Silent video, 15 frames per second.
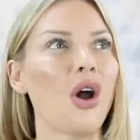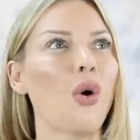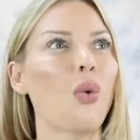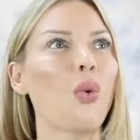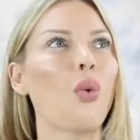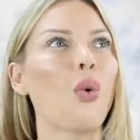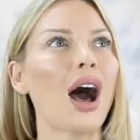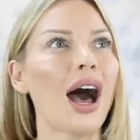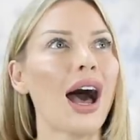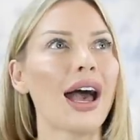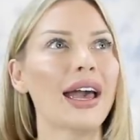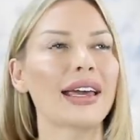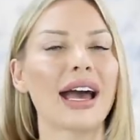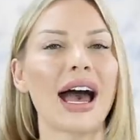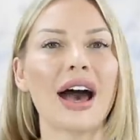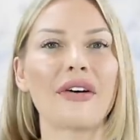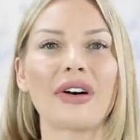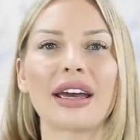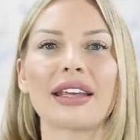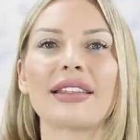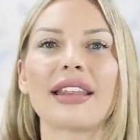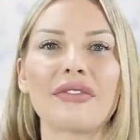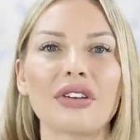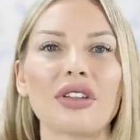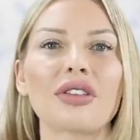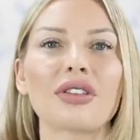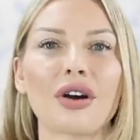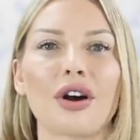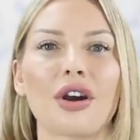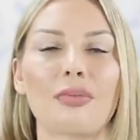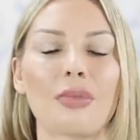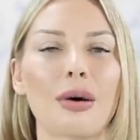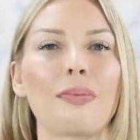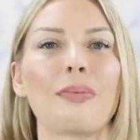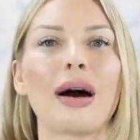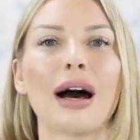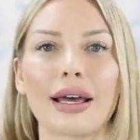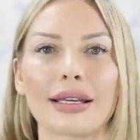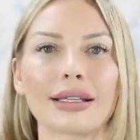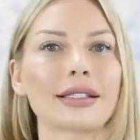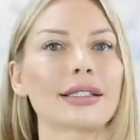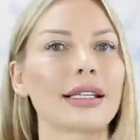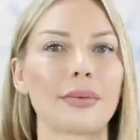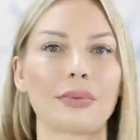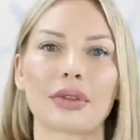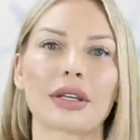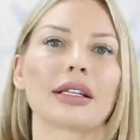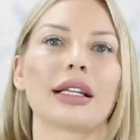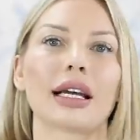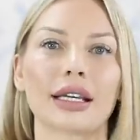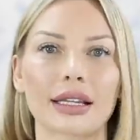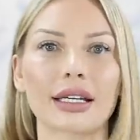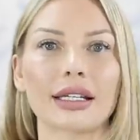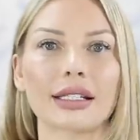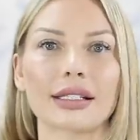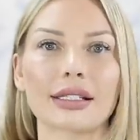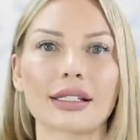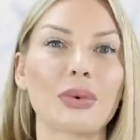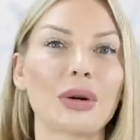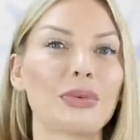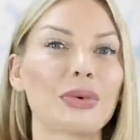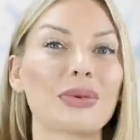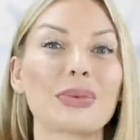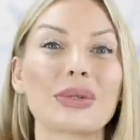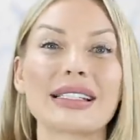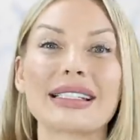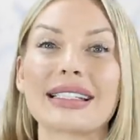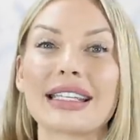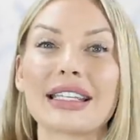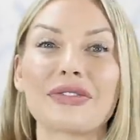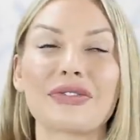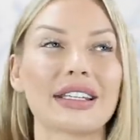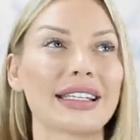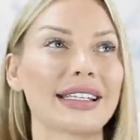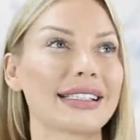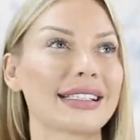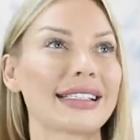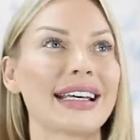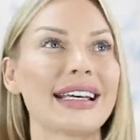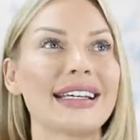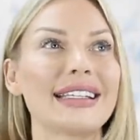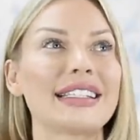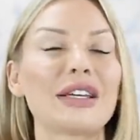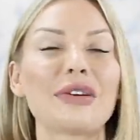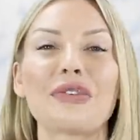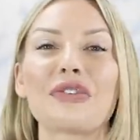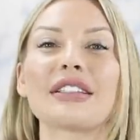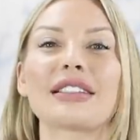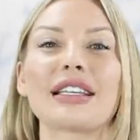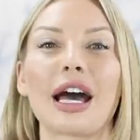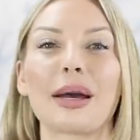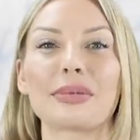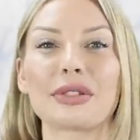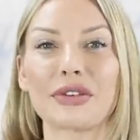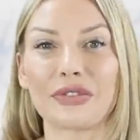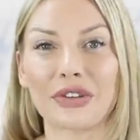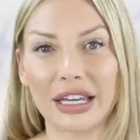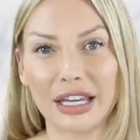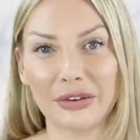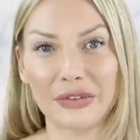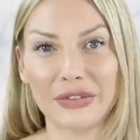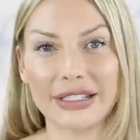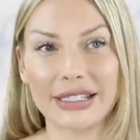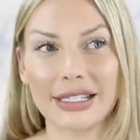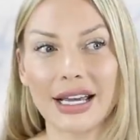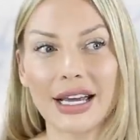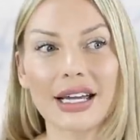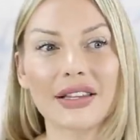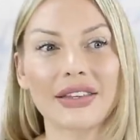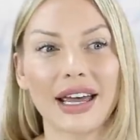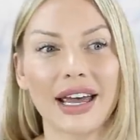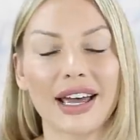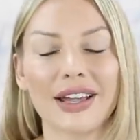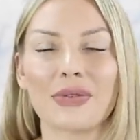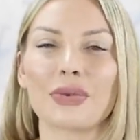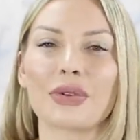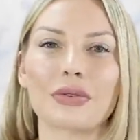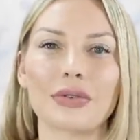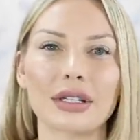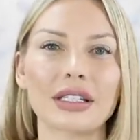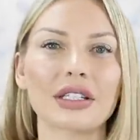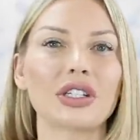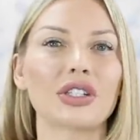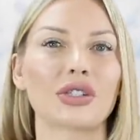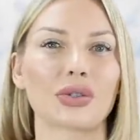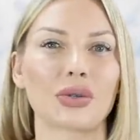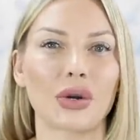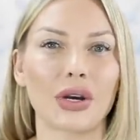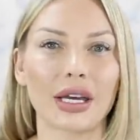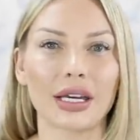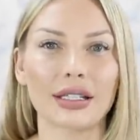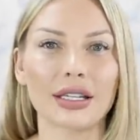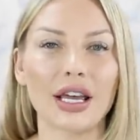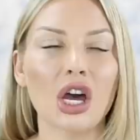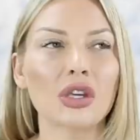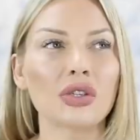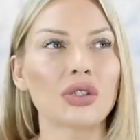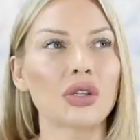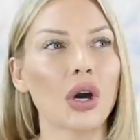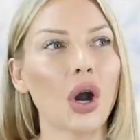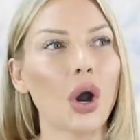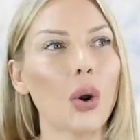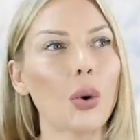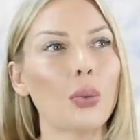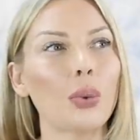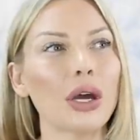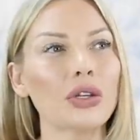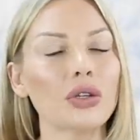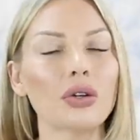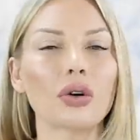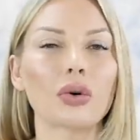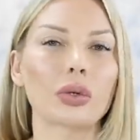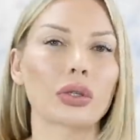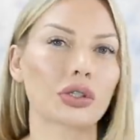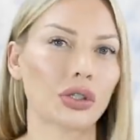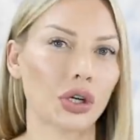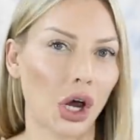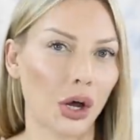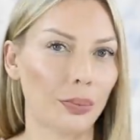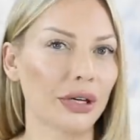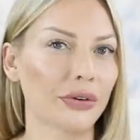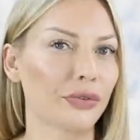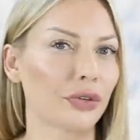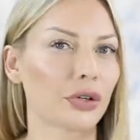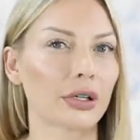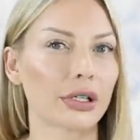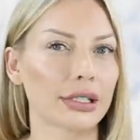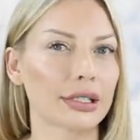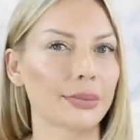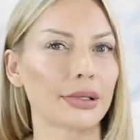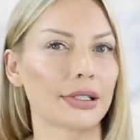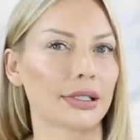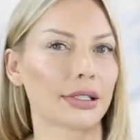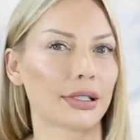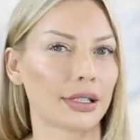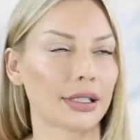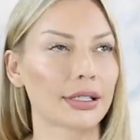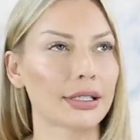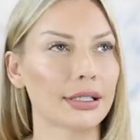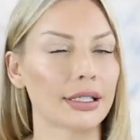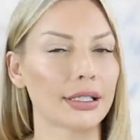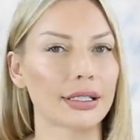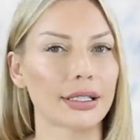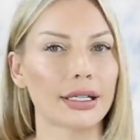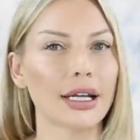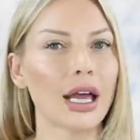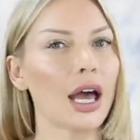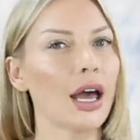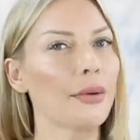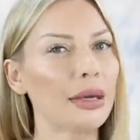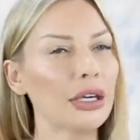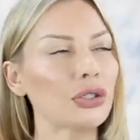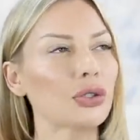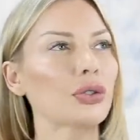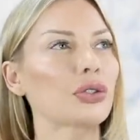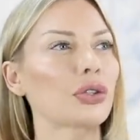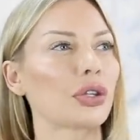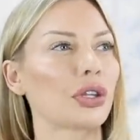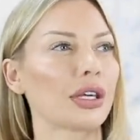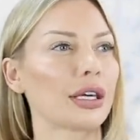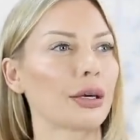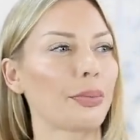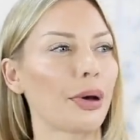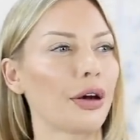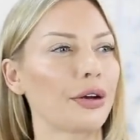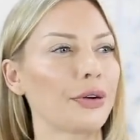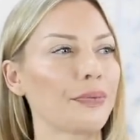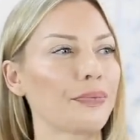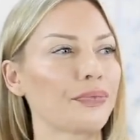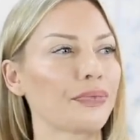why have I never thought about buying something like this? When we receive these different types of gifts, then we really enjoy it. So when you're going shopping for Christmas this season, make sure to think about,